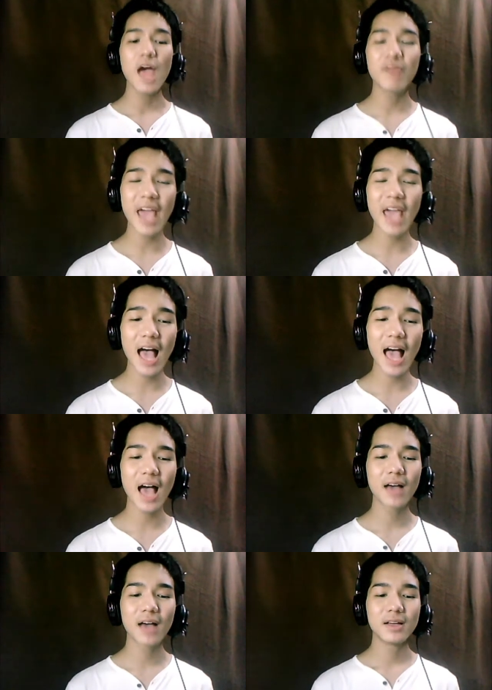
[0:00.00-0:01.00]
they
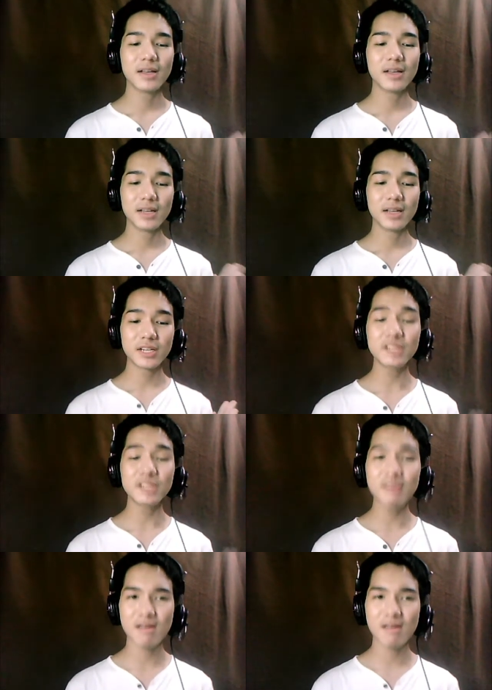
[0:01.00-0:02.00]
are
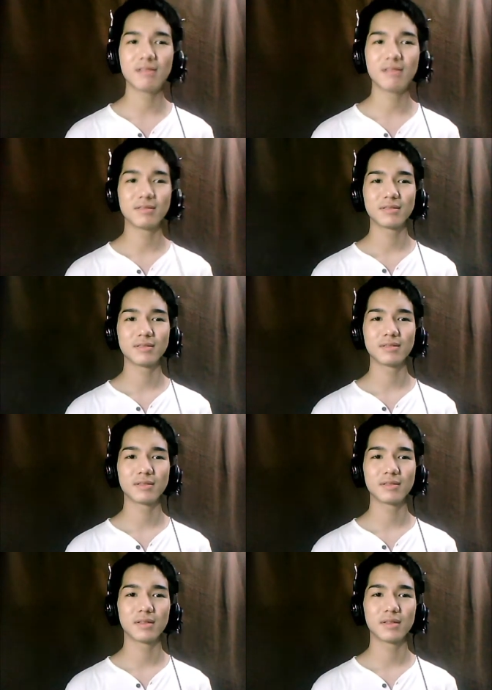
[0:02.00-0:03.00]
Christian
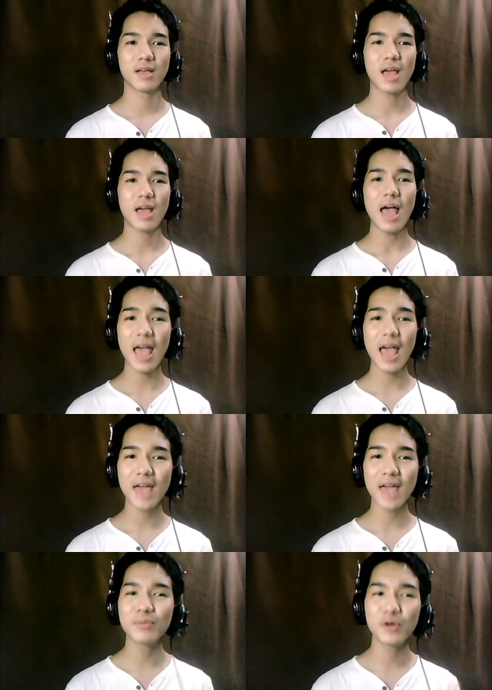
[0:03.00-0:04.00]

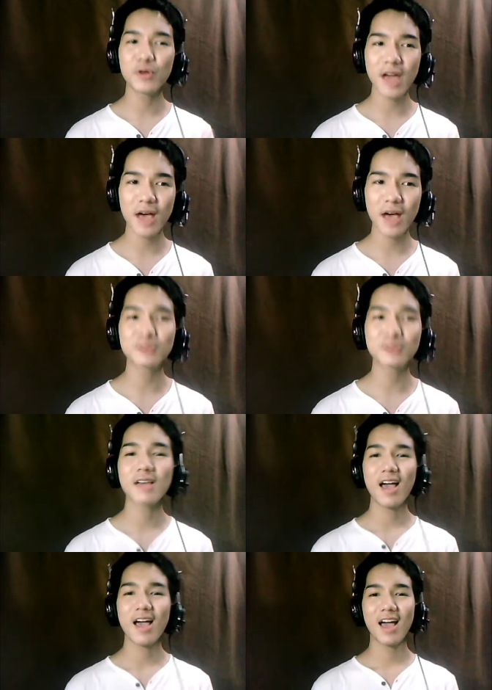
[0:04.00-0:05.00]
and pronounce
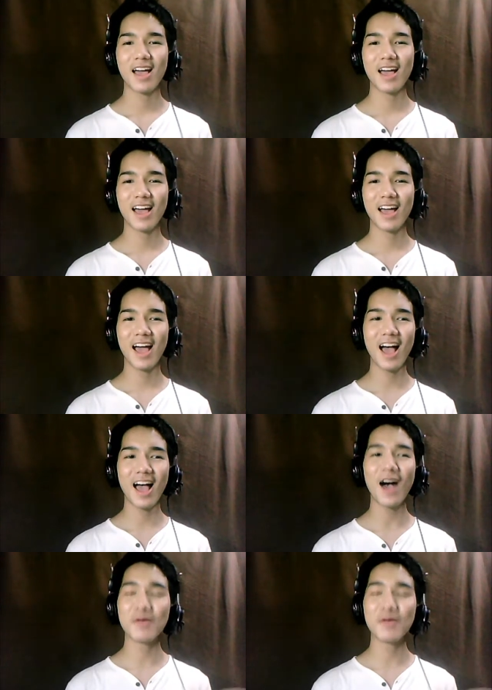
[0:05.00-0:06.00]

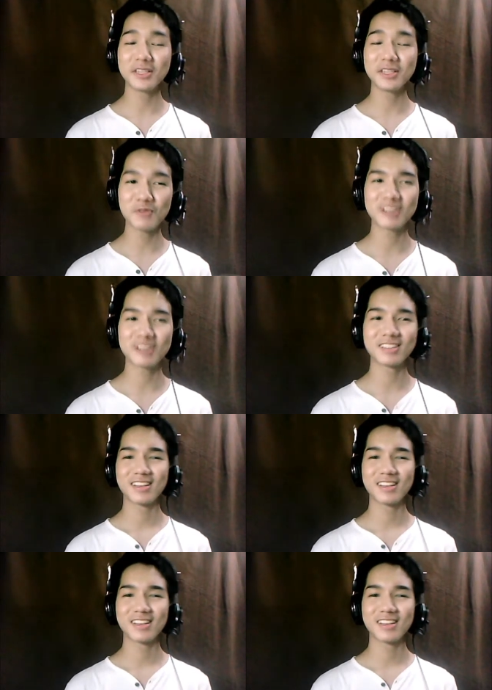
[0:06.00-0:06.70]
uh, of this word